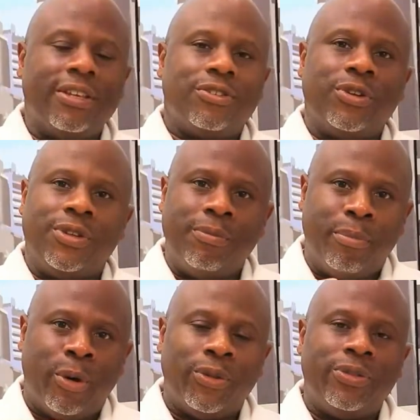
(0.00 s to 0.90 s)
trading
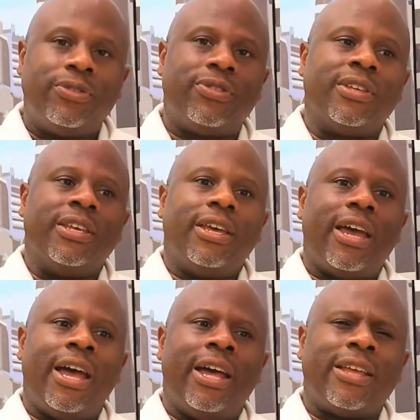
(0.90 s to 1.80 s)
bonds,
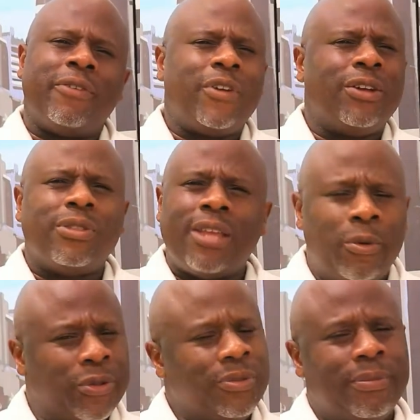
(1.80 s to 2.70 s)
and I found that
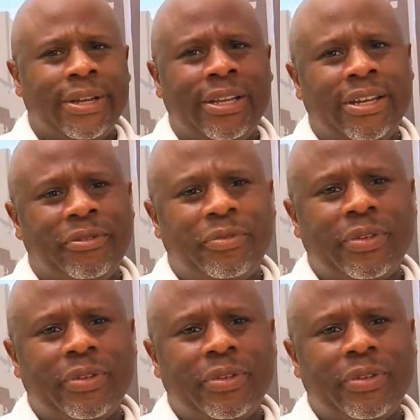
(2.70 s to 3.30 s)
wasn't my life.